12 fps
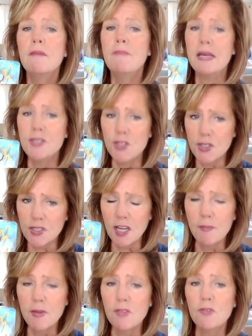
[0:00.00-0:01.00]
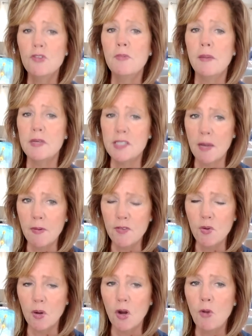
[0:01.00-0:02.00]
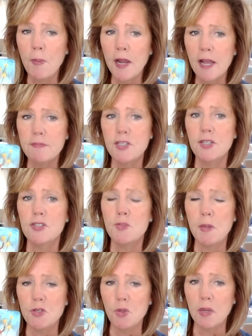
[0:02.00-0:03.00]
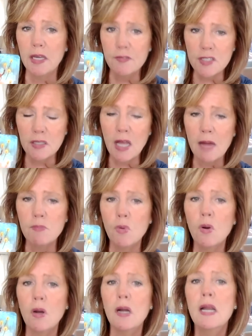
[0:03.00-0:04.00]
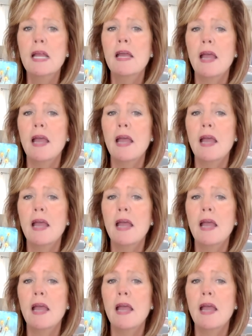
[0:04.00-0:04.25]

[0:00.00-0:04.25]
messages coming through. Maybe some of you are opening up to your spiritual gifts a lot more.